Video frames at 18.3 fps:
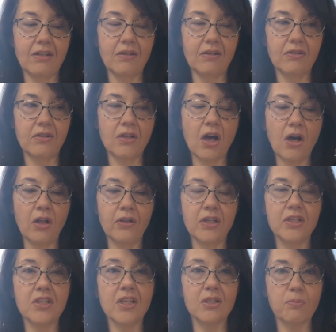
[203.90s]

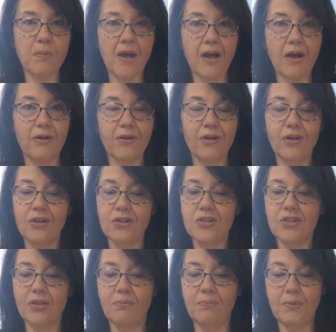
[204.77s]
knowledge is power.
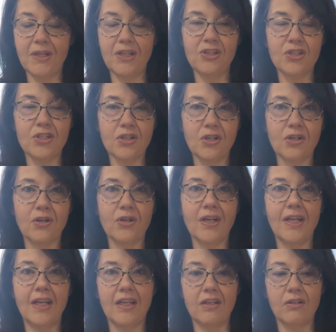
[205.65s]
So be
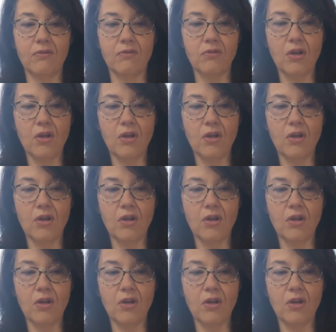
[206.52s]
sure and